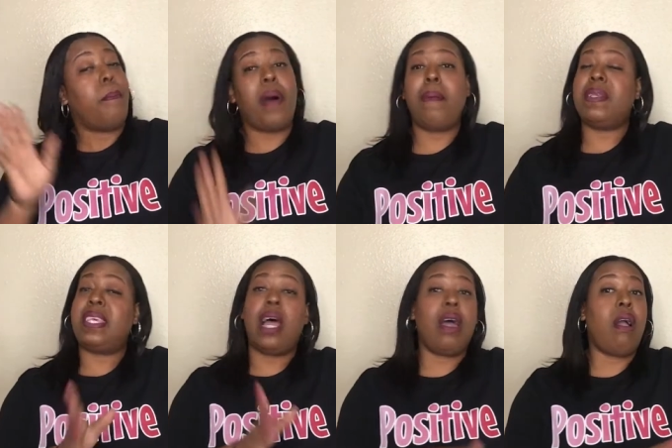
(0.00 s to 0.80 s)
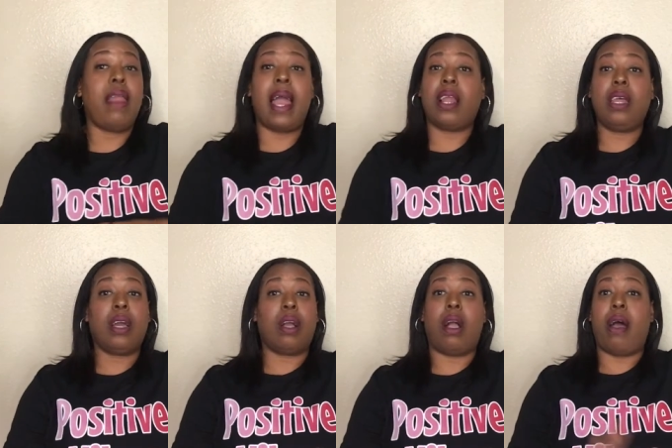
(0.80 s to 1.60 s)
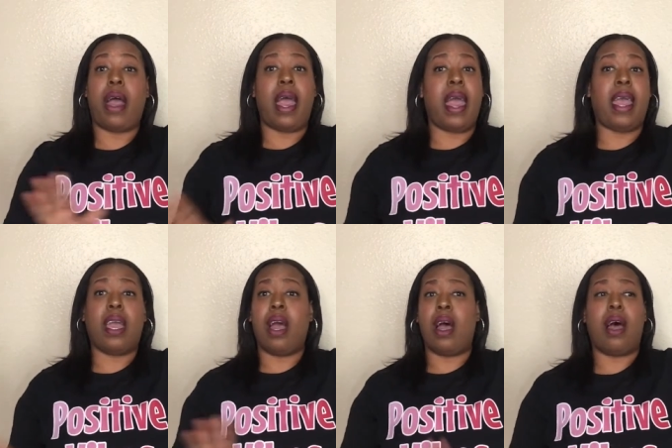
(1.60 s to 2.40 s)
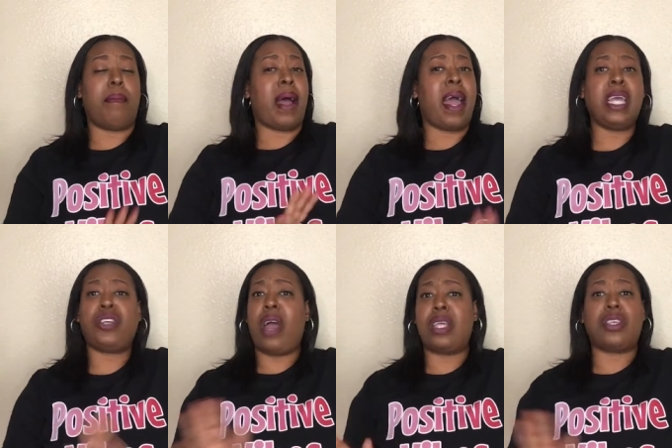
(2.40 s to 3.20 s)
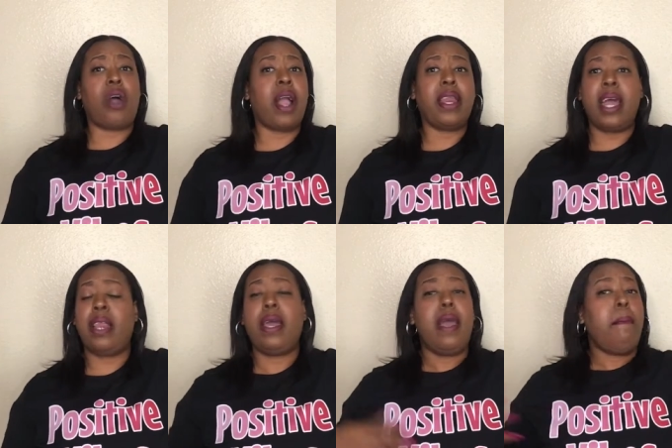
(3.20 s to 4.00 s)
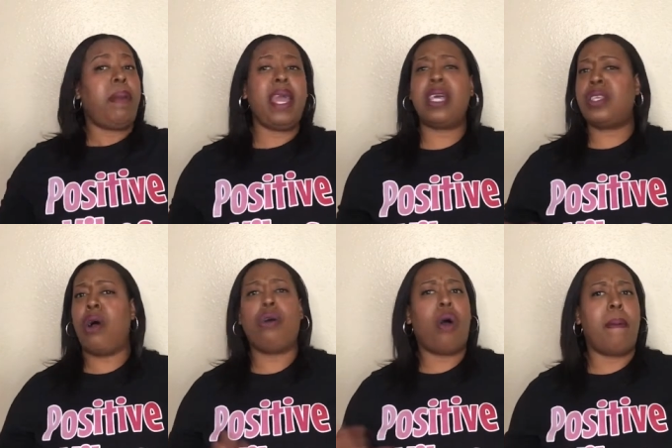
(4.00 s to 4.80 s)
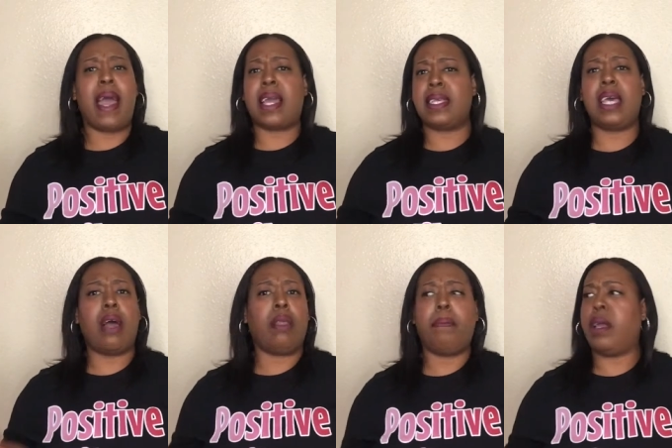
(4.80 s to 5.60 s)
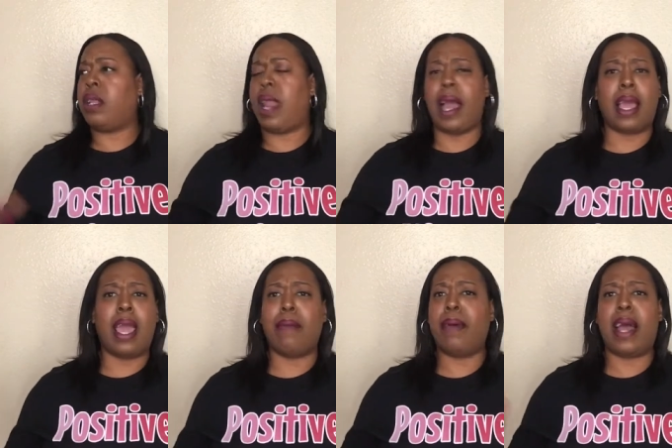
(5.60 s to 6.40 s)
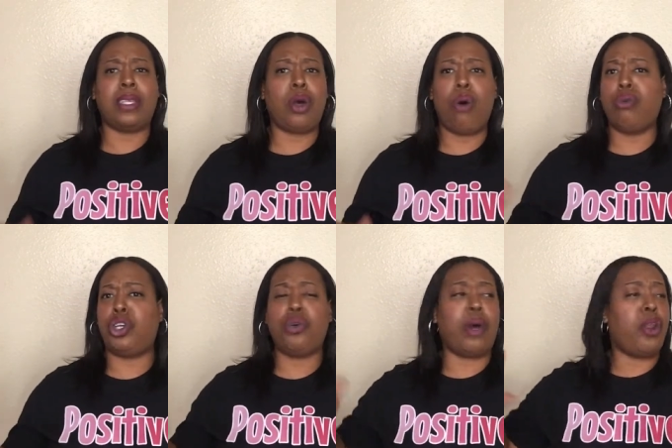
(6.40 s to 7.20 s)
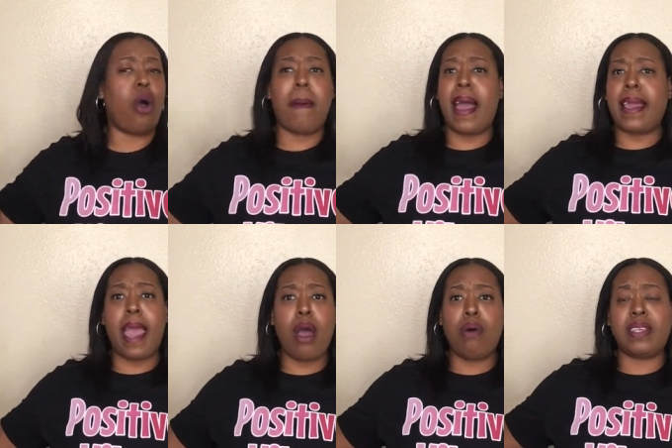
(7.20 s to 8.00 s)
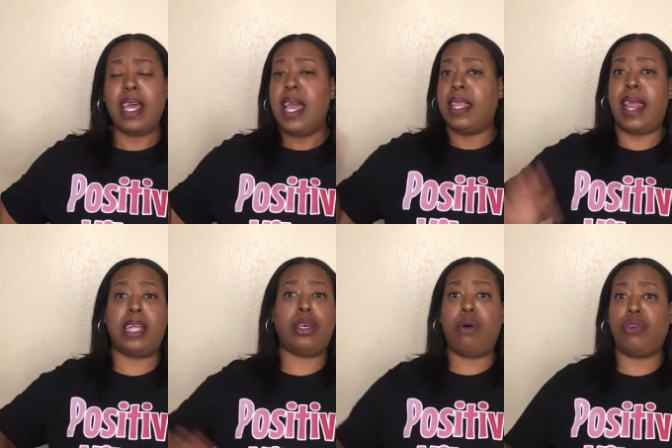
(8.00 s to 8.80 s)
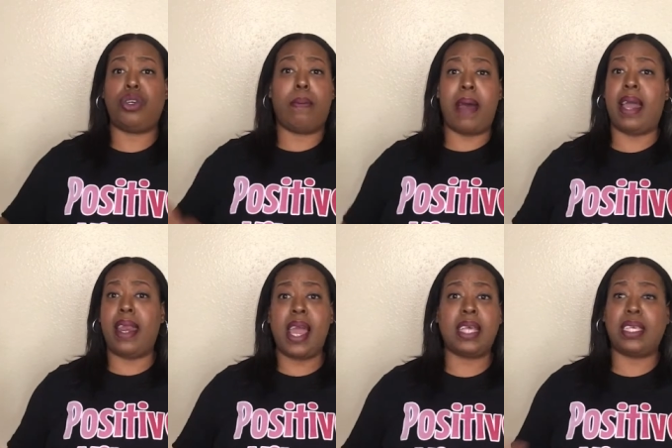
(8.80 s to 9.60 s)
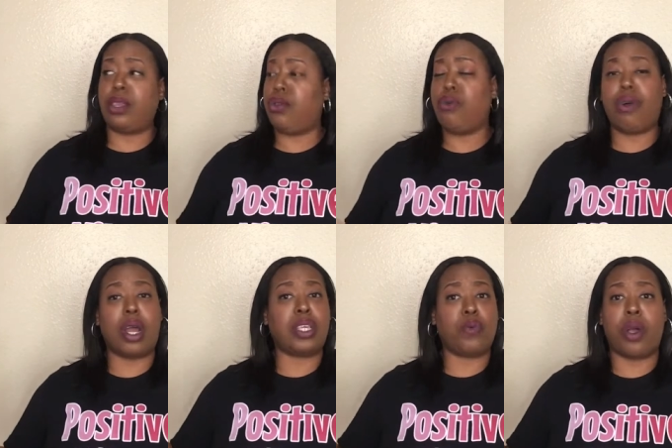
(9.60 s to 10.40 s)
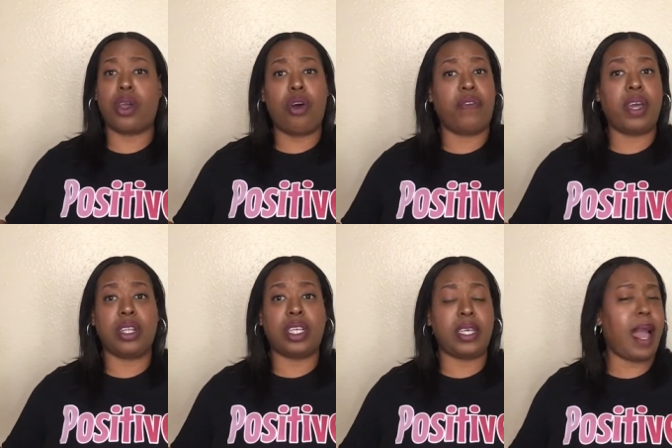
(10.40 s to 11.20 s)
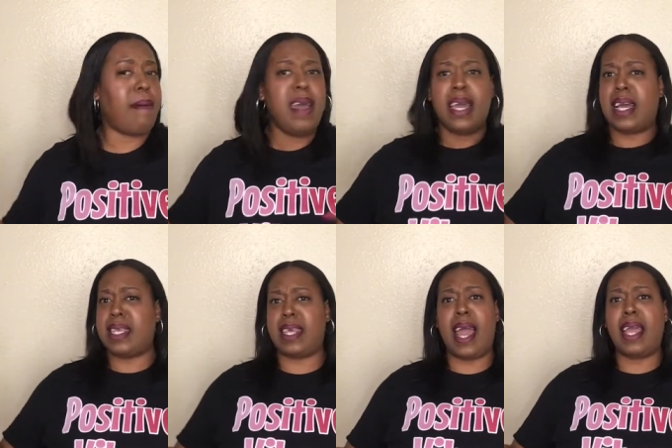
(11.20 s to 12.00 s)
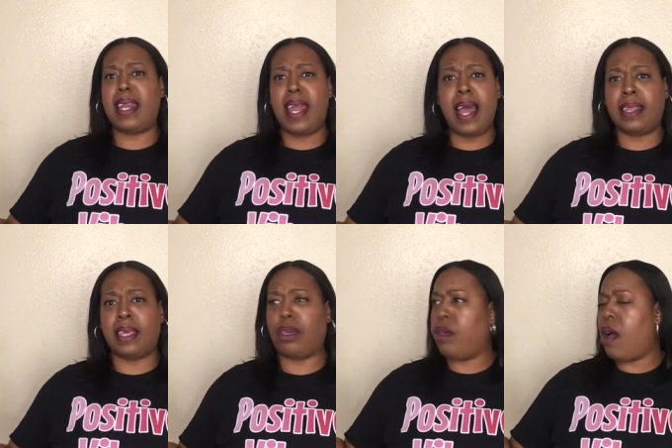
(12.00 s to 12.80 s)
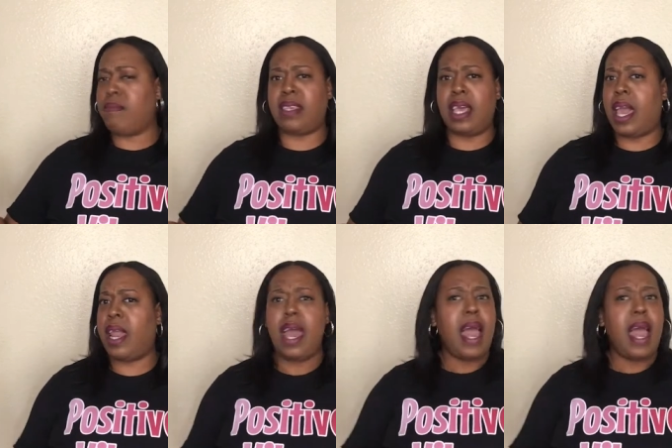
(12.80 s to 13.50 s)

Barbie telling her, like, look, girl, hey, um, I ain't trying to start nothing. Please don't go back and tell Lemire that I came and I told you or nobody else that I told you about Nessie, the new girl that's working over here at shop. Because it ain't nothing. You know what I'm saying?